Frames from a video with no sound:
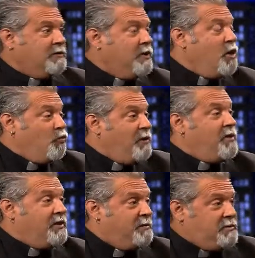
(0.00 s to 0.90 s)
And we
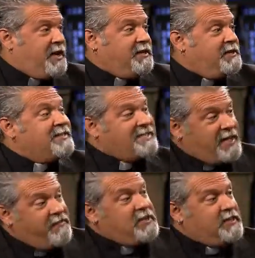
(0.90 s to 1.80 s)
wound up taking in
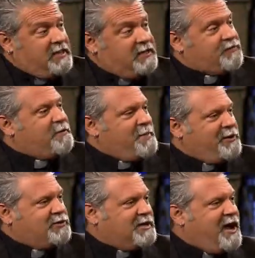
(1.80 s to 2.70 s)
7 kids from
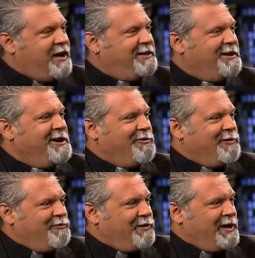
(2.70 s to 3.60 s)
outside
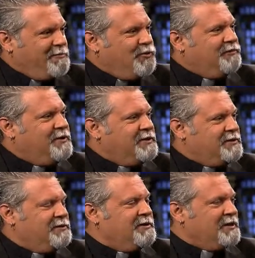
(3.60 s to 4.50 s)
when we had moved
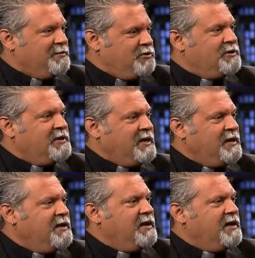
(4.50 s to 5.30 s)
into the community.